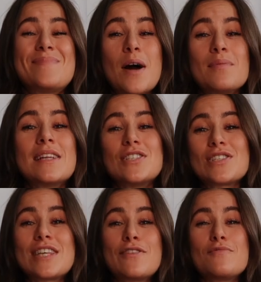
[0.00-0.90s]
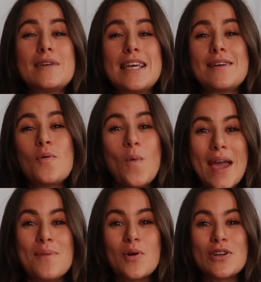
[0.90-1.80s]
probably just give me
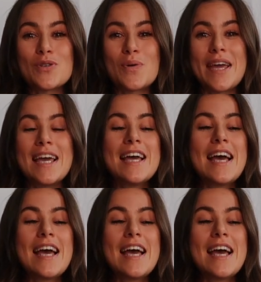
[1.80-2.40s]
way more joy,